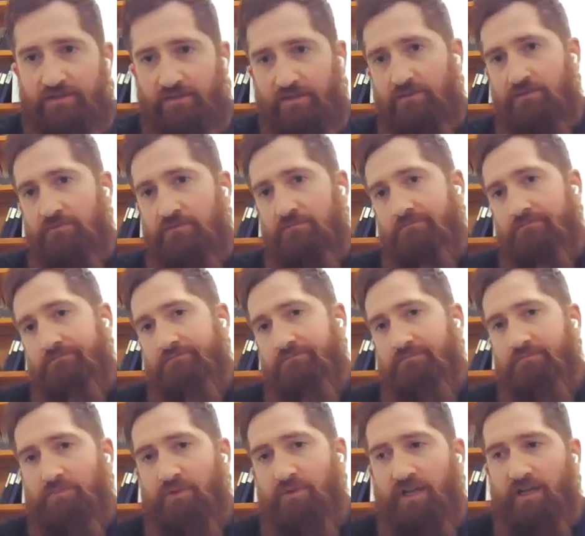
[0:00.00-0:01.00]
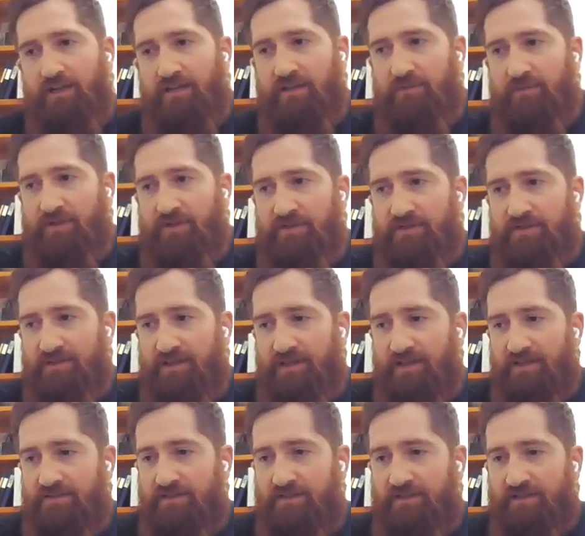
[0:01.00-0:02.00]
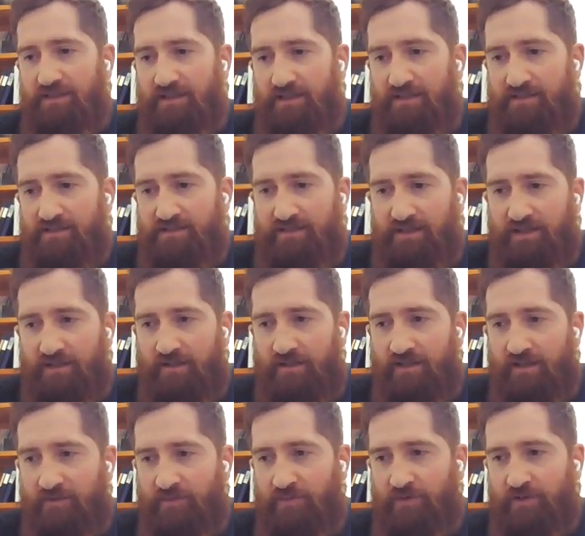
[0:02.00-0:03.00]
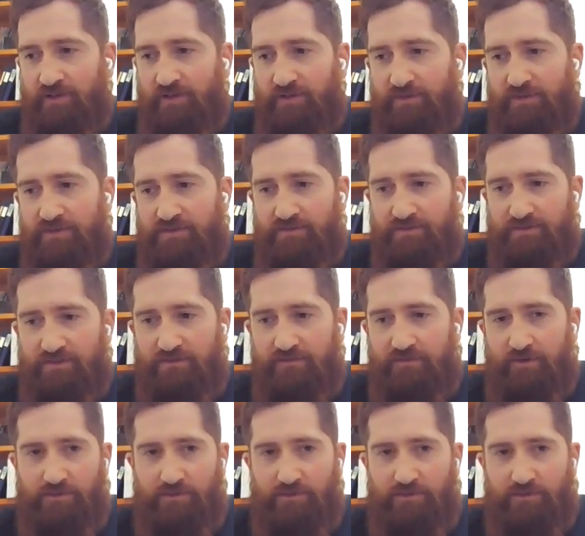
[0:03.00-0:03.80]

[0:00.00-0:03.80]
So what I like about this assay is that a lot of Borrelia research